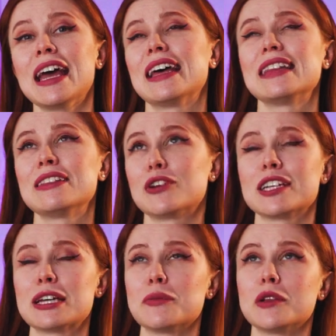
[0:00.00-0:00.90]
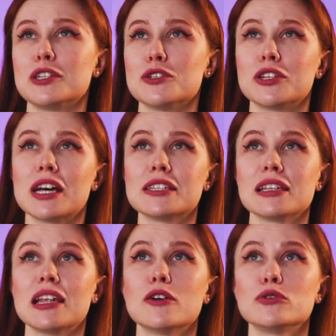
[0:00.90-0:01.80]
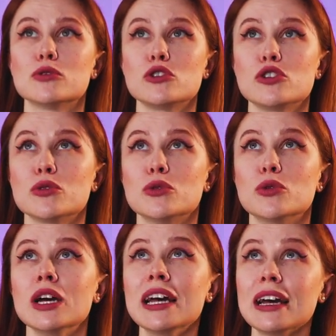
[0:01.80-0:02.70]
and for example that you're not allowed to chew